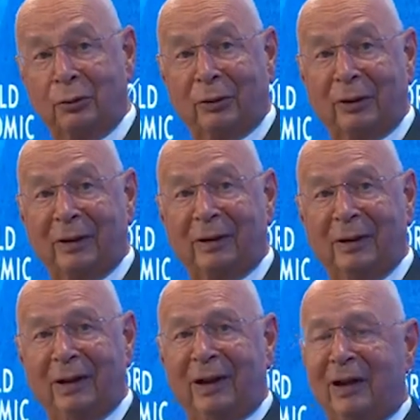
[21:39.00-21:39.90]
unit.
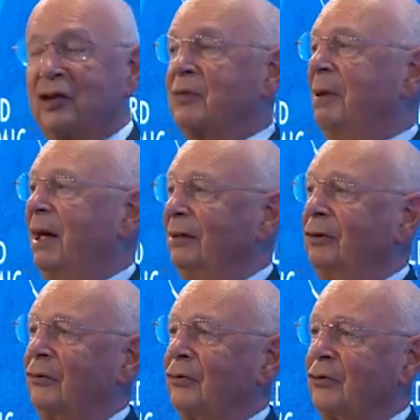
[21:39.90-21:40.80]
Yep. It's
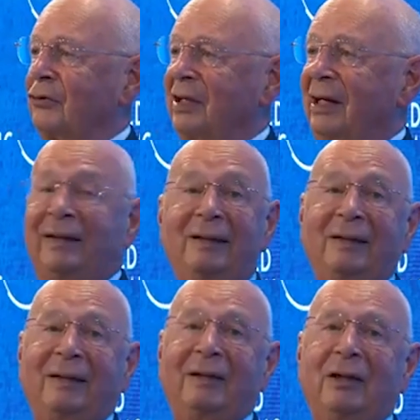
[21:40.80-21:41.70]
part of
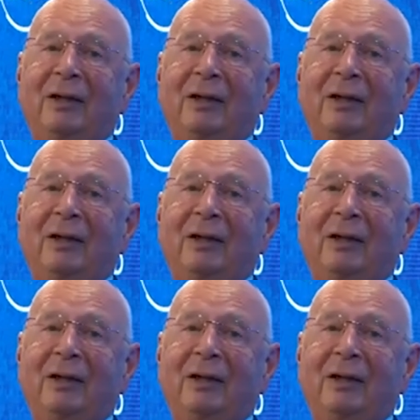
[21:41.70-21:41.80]
society.